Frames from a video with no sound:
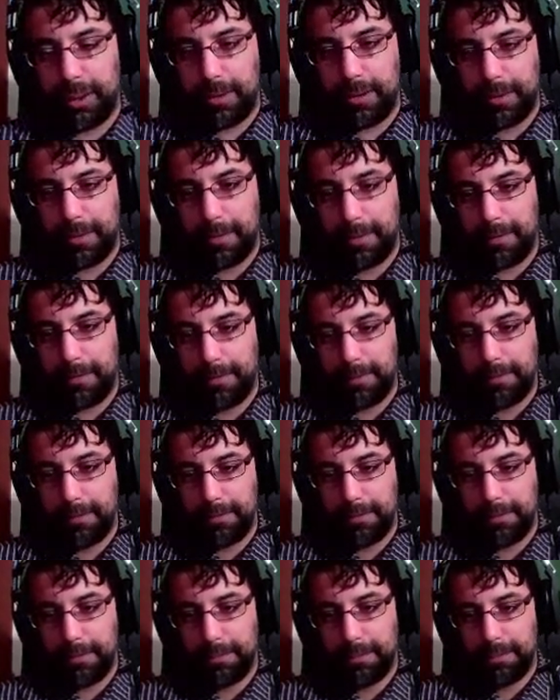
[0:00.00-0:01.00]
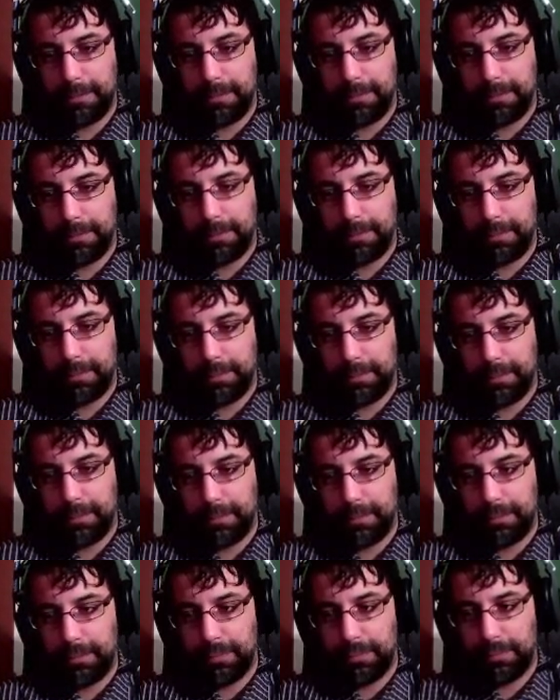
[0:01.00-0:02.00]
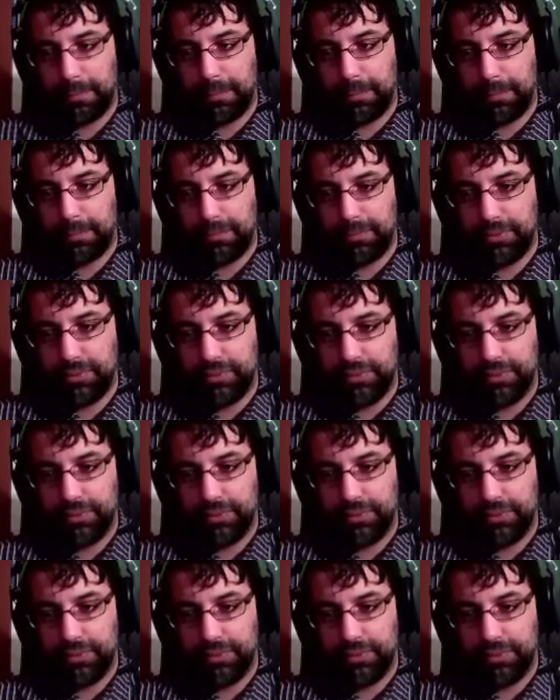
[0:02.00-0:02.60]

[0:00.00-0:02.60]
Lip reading: No one is speaking in this clip.